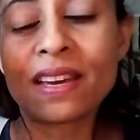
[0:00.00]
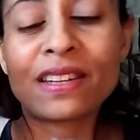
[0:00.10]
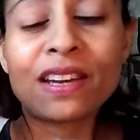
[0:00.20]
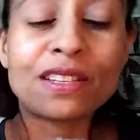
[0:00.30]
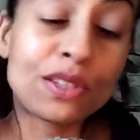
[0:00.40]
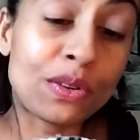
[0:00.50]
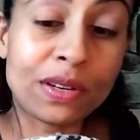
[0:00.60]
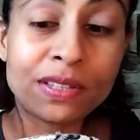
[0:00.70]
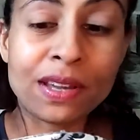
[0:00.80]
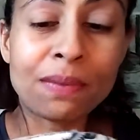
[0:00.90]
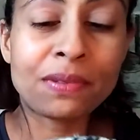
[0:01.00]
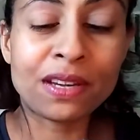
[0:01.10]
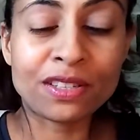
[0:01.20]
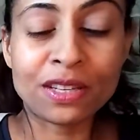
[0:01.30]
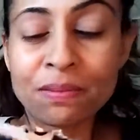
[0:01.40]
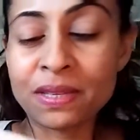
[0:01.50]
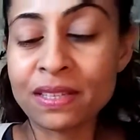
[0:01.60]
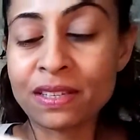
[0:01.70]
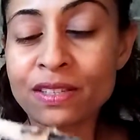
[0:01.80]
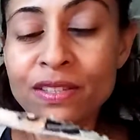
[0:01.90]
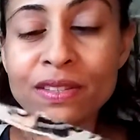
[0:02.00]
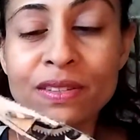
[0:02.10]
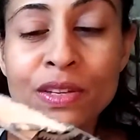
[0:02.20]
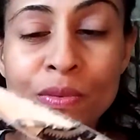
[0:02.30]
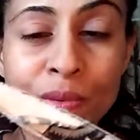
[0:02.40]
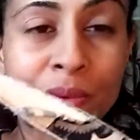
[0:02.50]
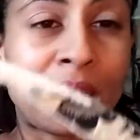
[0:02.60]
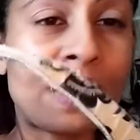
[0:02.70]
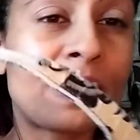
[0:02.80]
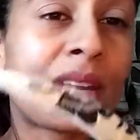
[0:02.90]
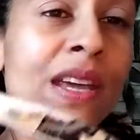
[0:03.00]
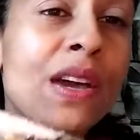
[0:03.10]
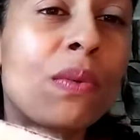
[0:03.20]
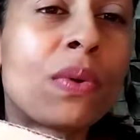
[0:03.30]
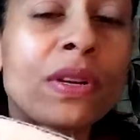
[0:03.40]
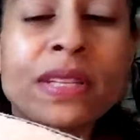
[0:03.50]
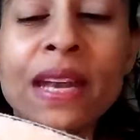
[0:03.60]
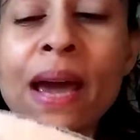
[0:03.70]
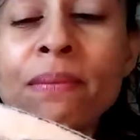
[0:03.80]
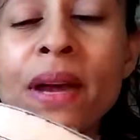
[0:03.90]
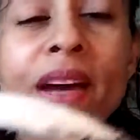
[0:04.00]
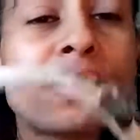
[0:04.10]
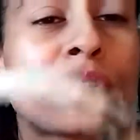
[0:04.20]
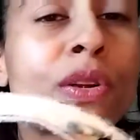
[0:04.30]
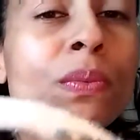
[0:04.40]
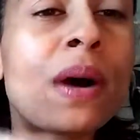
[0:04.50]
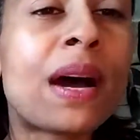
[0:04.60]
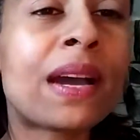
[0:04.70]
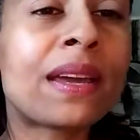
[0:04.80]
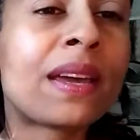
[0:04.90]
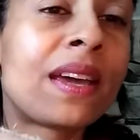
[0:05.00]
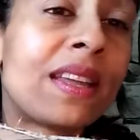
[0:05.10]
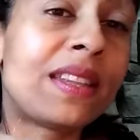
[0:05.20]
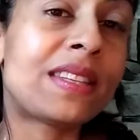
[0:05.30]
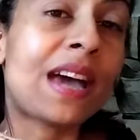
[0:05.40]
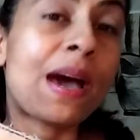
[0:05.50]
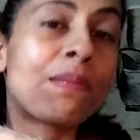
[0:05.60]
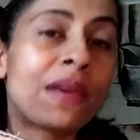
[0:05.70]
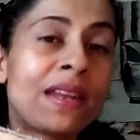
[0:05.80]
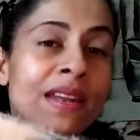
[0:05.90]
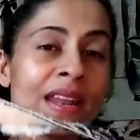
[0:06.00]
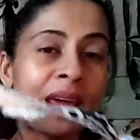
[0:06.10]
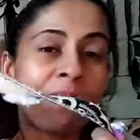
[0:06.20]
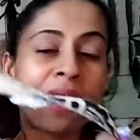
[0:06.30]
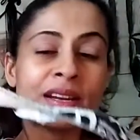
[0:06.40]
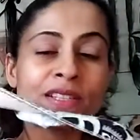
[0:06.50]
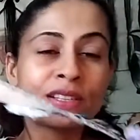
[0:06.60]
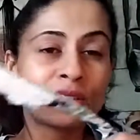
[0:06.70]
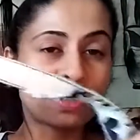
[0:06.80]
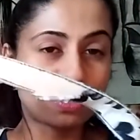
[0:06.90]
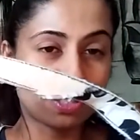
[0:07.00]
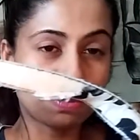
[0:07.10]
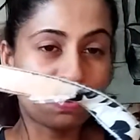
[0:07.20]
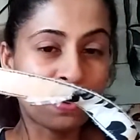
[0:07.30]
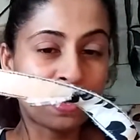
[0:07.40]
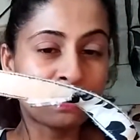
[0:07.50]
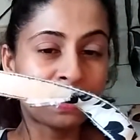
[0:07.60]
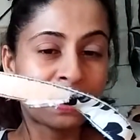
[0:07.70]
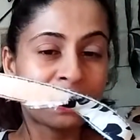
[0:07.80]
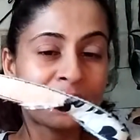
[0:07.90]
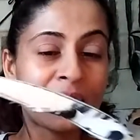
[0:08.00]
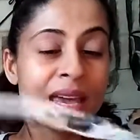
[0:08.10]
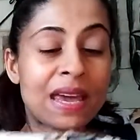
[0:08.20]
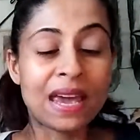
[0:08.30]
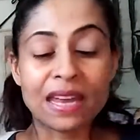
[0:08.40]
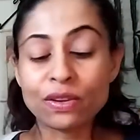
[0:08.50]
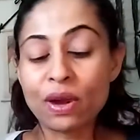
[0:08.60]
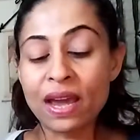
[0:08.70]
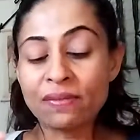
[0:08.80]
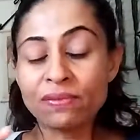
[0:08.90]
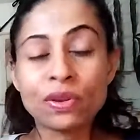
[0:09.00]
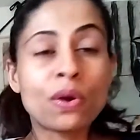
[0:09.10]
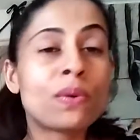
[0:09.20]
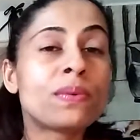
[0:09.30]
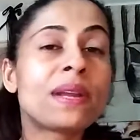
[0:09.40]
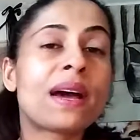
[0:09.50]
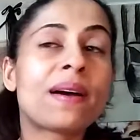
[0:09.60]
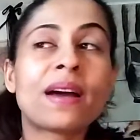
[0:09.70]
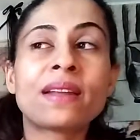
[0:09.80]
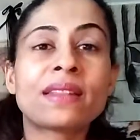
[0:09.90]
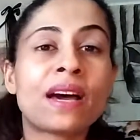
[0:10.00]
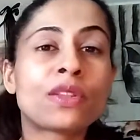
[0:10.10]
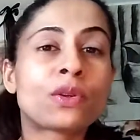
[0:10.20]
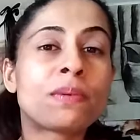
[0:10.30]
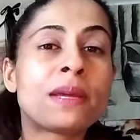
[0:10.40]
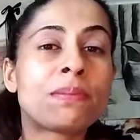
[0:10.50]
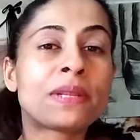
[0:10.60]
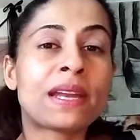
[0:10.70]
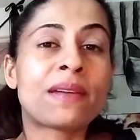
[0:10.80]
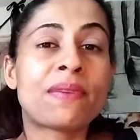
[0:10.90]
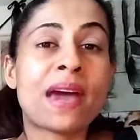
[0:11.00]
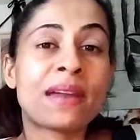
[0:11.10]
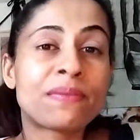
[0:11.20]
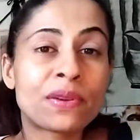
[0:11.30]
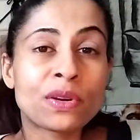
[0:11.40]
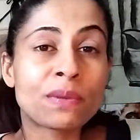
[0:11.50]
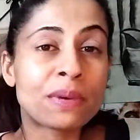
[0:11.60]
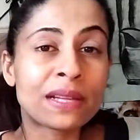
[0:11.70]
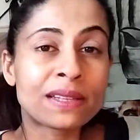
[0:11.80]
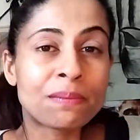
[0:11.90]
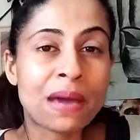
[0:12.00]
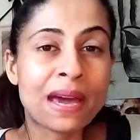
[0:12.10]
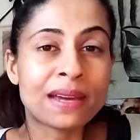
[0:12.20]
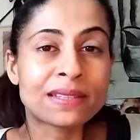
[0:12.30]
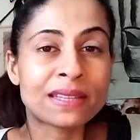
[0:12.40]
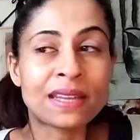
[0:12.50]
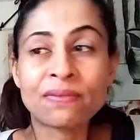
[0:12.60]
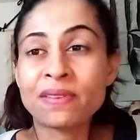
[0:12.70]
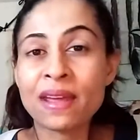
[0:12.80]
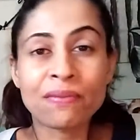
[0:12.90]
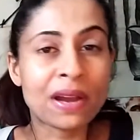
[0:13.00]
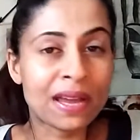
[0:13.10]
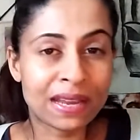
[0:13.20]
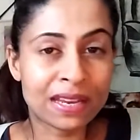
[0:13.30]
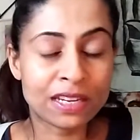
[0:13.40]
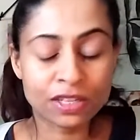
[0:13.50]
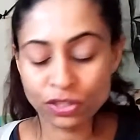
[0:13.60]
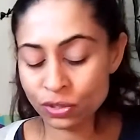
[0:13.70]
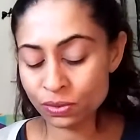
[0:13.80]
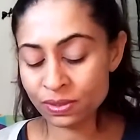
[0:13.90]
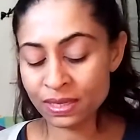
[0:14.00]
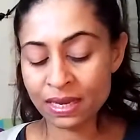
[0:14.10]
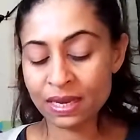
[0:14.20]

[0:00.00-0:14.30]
touch it, or I stopped touching it because I just knew it would get worse. And I'm not sure why this happened, and I'm actually a little disappointed with this. And I've known other people that have had Vera Bradley bags and they've never had any issues.